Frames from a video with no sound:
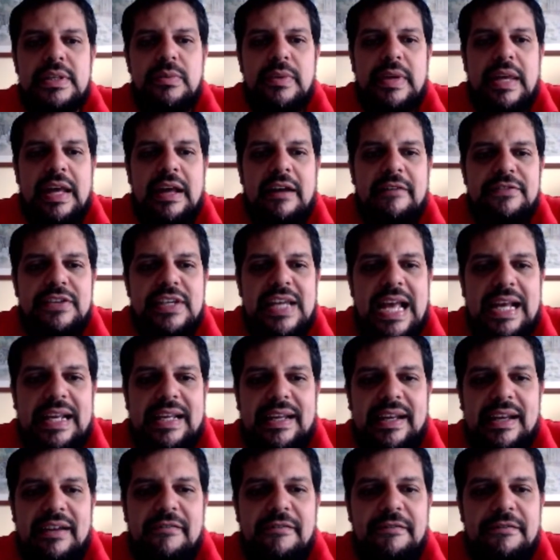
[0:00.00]
We have Jack
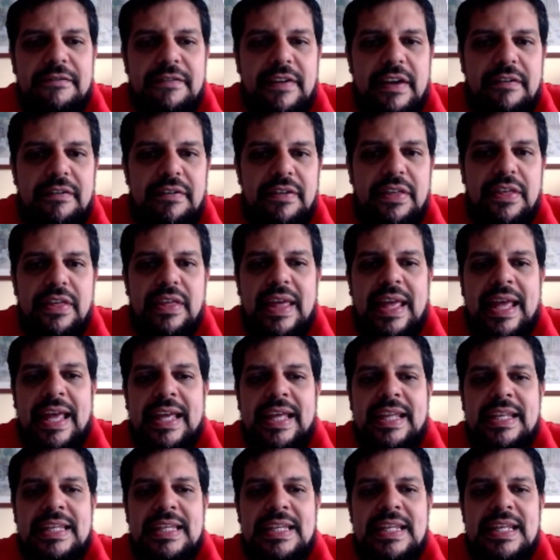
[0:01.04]
5th
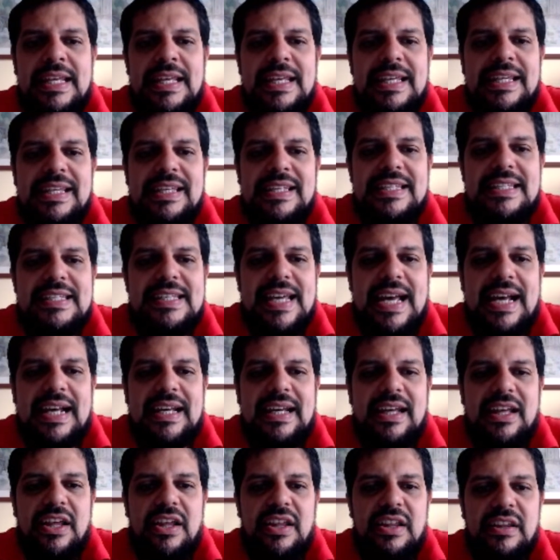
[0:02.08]
and Jack
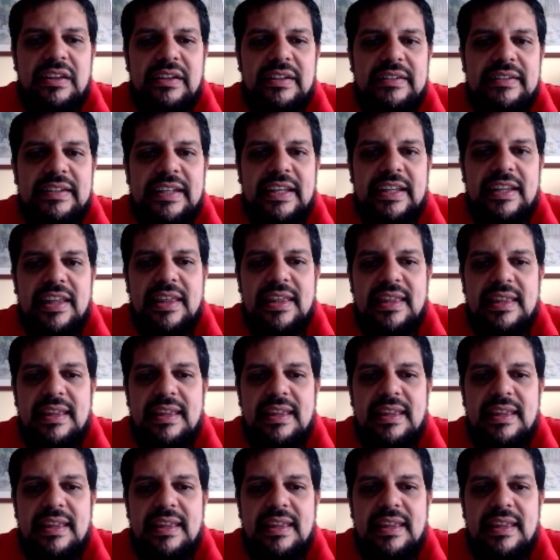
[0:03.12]
6th